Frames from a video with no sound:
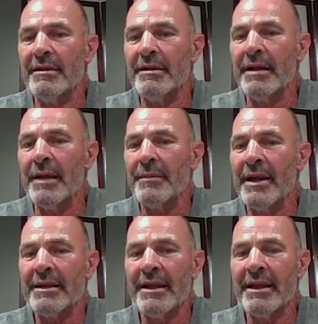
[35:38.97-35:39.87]
I'm
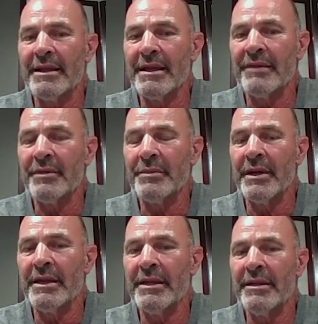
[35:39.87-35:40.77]
not going to like
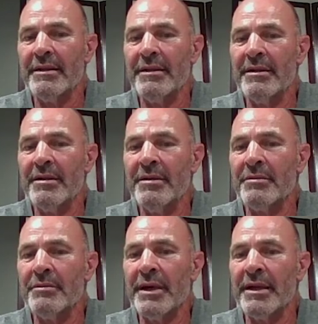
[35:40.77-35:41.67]
everybody.
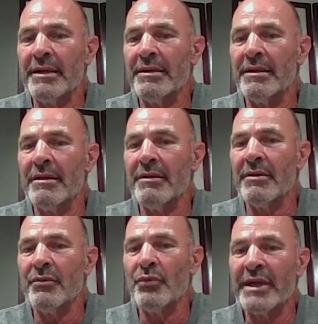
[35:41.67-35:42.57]
But
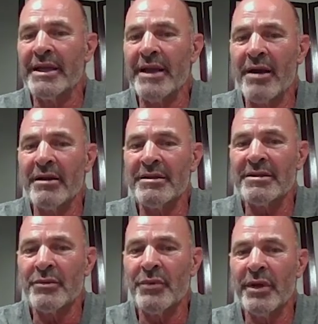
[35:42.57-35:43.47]

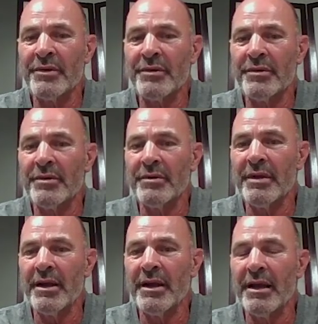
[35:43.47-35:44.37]
regardless of whether
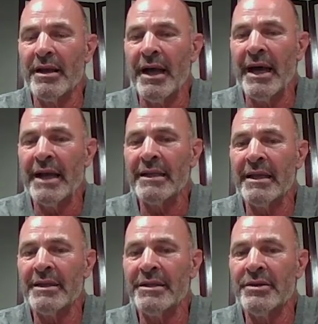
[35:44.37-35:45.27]
I
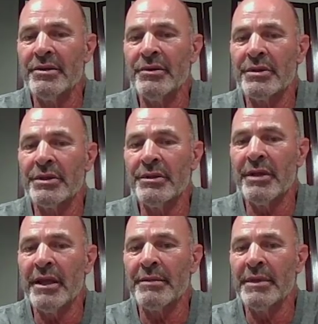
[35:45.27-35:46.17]
like you or you
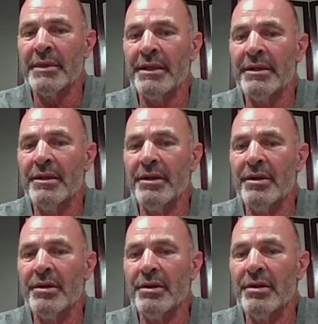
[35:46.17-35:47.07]
like me,
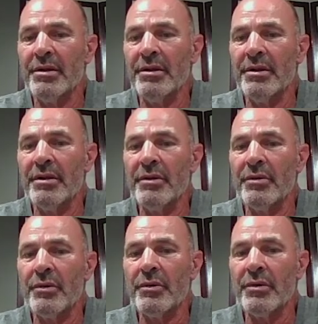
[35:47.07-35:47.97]

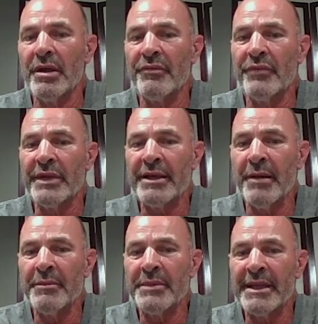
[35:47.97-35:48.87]
if we
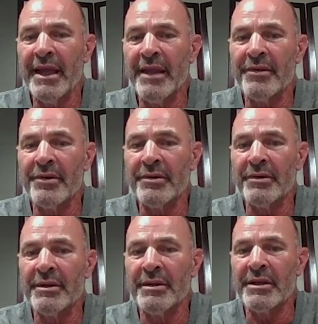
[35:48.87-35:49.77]
come together
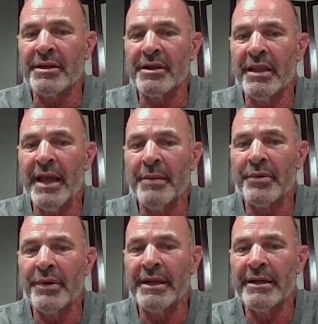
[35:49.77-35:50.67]
and
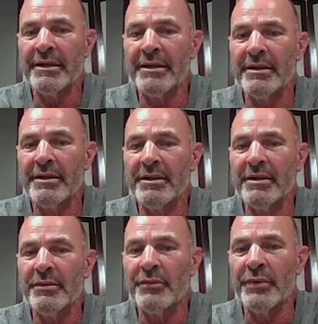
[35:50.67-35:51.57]
collaborate,
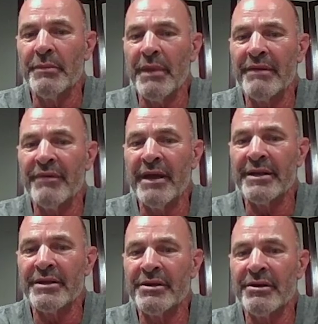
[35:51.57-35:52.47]
we might find
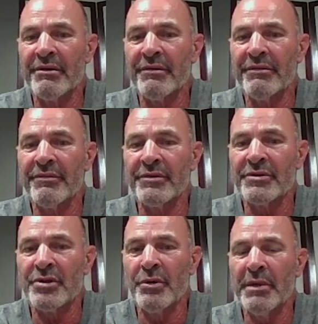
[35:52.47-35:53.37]
a cure for
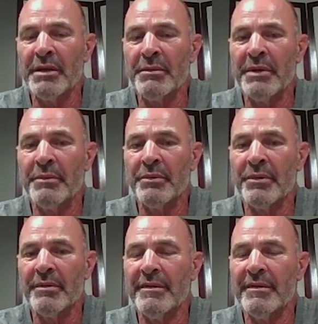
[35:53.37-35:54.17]
so many people.